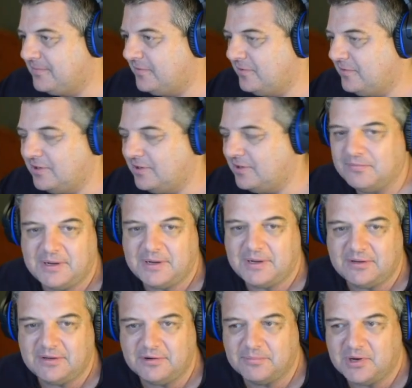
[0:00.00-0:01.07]
If you want to give him a
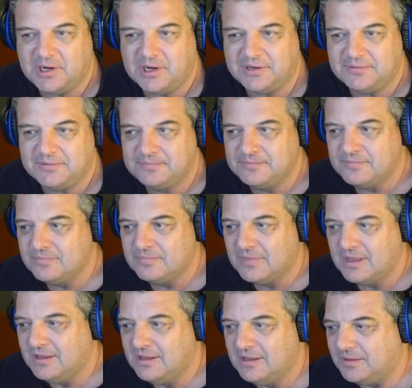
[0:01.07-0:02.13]
piece of your mind,
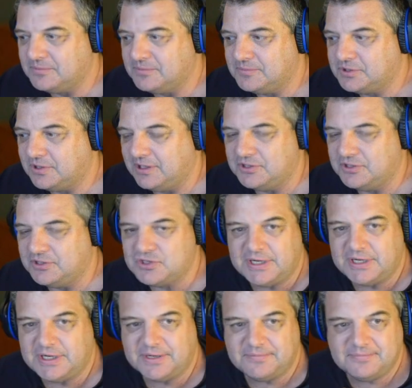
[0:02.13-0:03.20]
I'm sure he'll
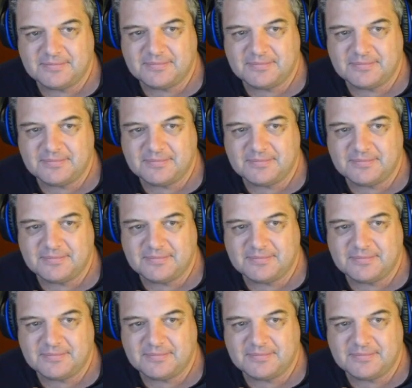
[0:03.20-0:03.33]
enjoy it.